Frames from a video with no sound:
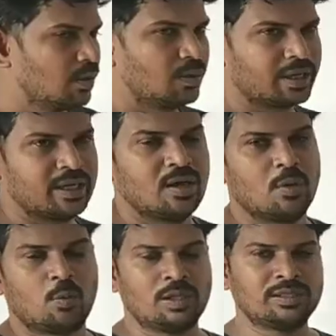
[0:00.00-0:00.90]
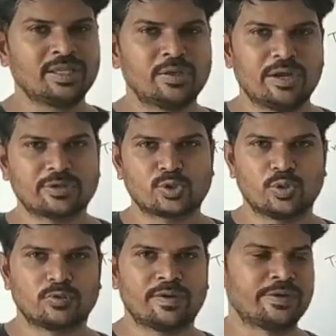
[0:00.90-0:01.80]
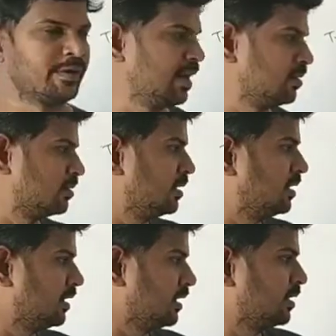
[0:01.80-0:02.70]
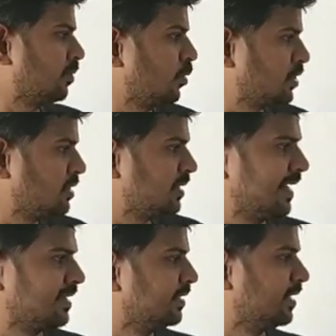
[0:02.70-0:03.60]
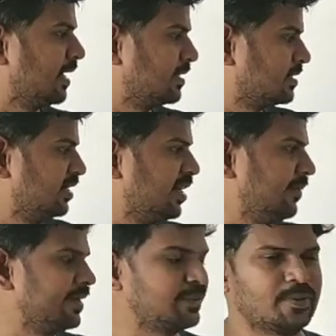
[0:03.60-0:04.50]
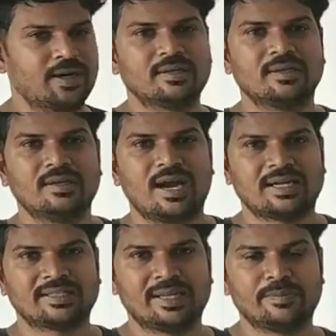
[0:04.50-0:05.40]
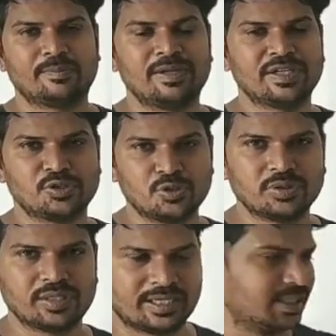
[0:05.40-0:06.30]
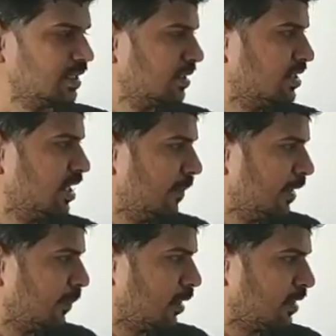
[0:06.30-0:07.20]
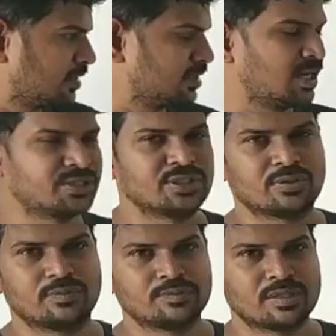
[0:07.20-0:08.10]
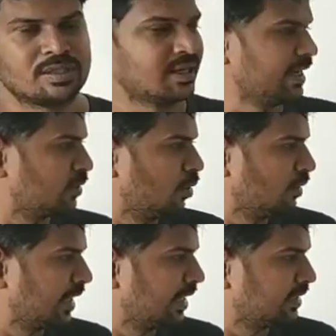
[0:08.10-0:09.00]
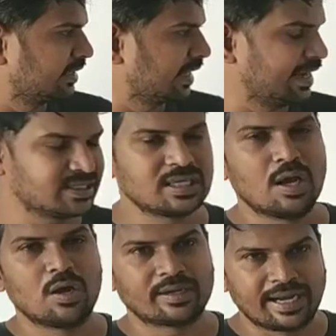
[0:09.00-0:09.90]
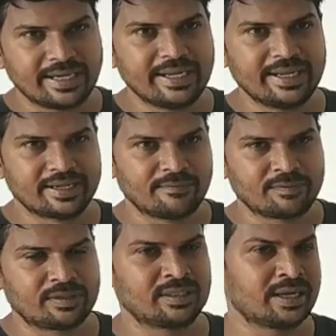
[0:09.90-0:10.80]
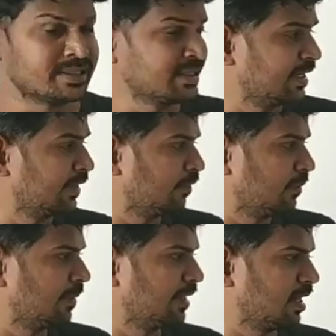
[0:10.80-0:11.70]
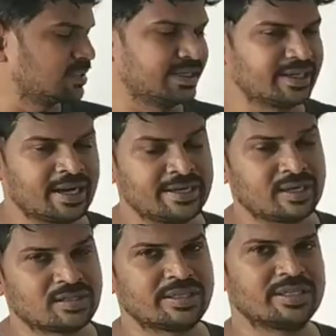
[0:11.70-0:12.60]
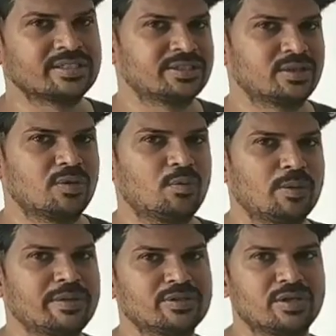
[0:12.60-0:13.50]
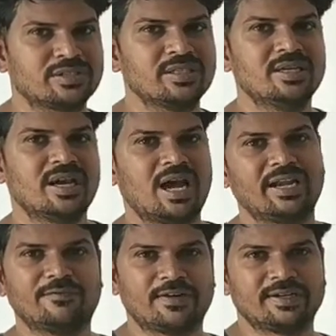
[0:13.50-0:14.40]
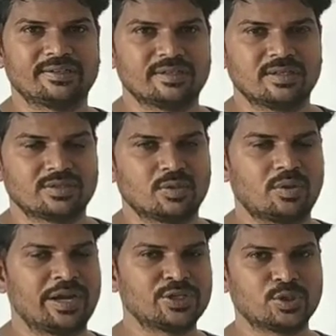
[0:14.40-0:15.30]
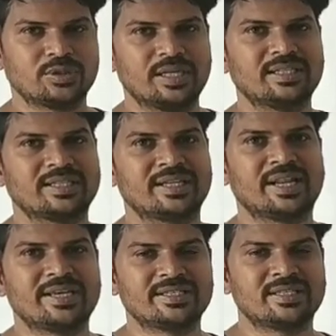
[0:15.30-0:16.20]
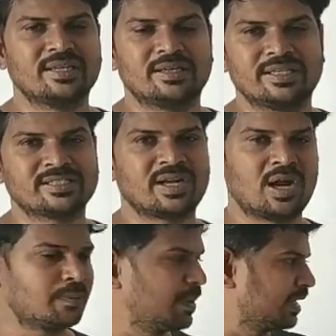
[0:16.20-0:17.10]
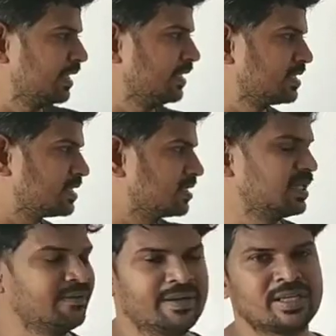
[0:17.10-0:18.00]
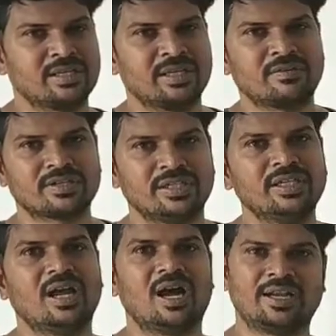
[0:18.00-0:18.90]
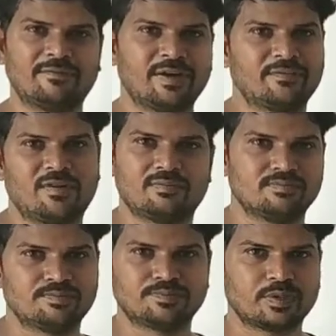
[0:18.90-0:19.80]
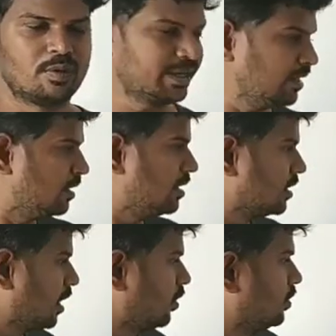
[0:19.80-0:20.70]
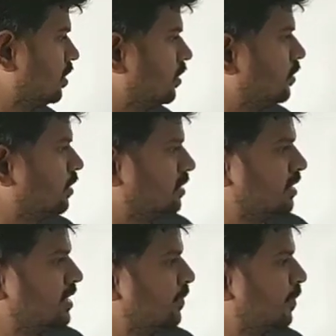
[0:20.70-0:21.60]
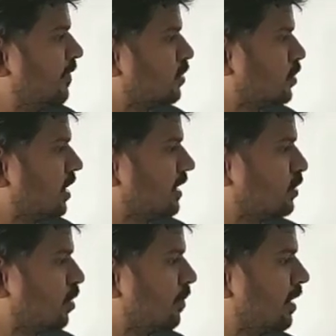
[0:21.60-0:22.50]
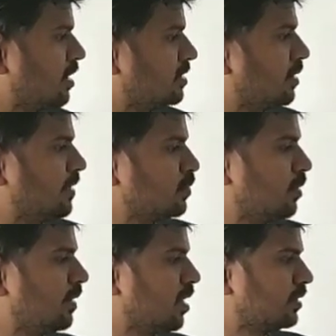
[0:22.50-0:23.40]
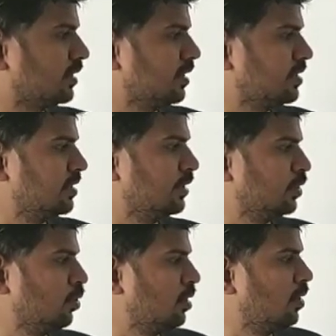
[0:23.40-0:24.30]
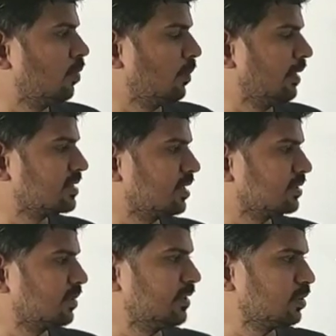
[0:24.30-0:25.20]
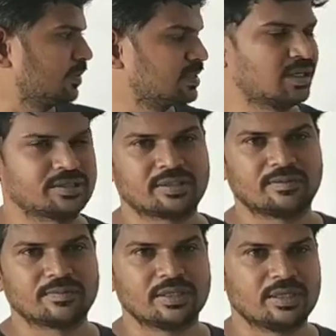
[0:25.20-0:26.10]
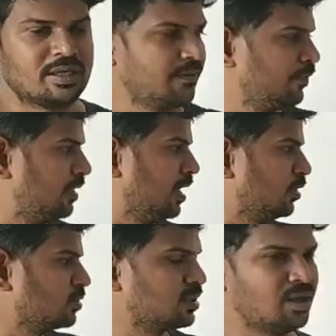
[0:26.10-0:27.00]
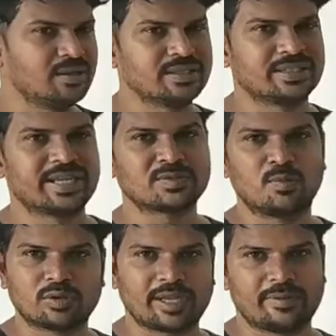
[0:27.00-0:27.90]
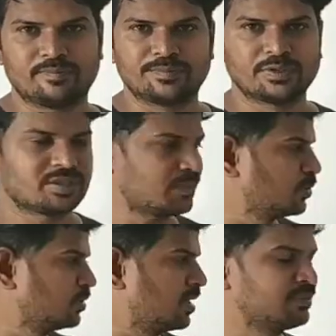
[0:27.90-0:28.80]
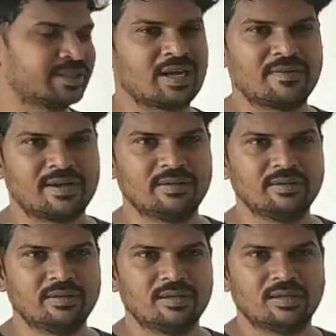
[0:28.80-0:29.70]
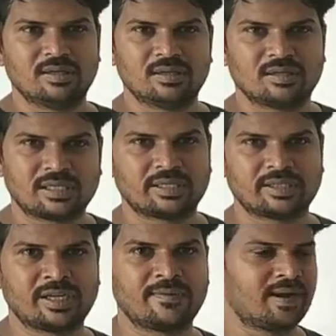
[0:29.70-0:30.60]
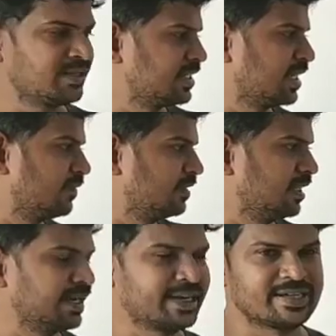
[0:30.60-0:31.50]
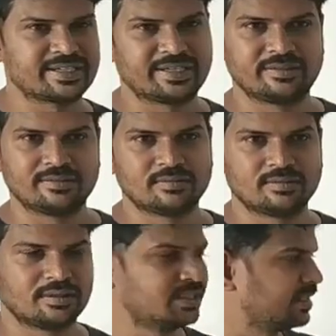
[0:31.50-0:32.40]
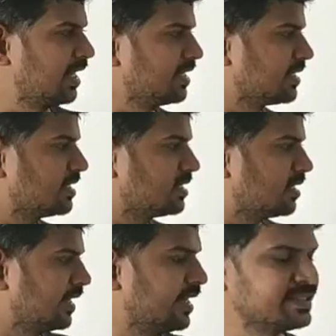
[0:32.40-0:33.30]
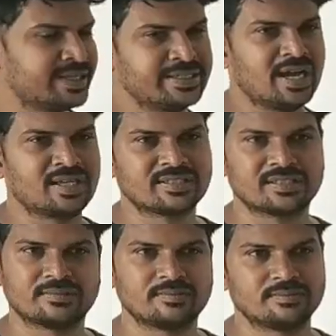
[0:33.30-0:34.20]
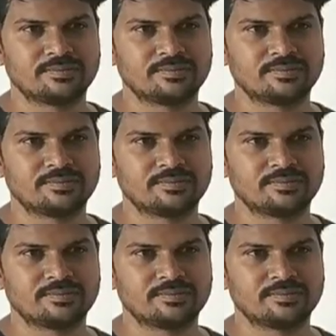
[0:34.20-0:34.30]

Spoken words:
Okay, one thing you have to show when you have the questions like this denominator part, at the time please ensure that this denominator part is not 0. Like don't take theta as 90 here. If theta is 90, 1 by cos 90, cos 90 is 0, 1 by 0 is undefined. So ensure that the theta is not making this given equation in undefined form. Okay, now there is a previous question like this, 1 by cos theta plus 1 by cot theta into 1 minus cos theta minus 1 minus cot theta. In order to solve this, it takes more time. So substitute some theta value and check it with the right hand side. This is LHS, right hand side is the answer.